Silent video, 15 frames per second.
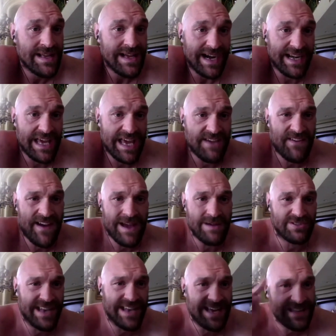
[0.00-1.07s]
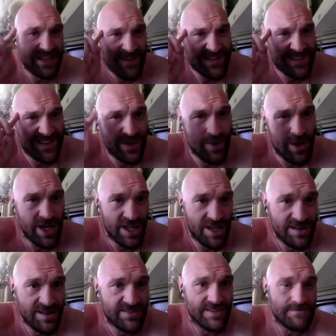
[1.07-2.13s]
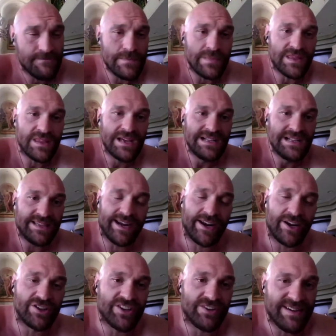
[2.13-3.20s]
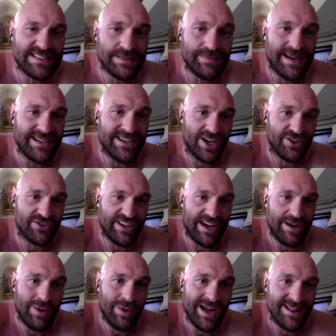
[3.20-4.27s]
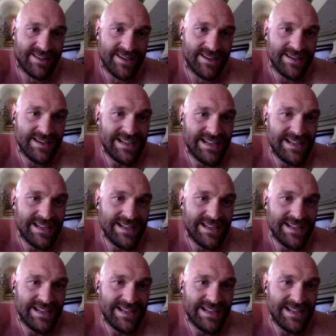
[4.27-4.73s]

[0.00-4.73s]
And if I was like the rest of the world, then I'd underestimate Deontay Wilder.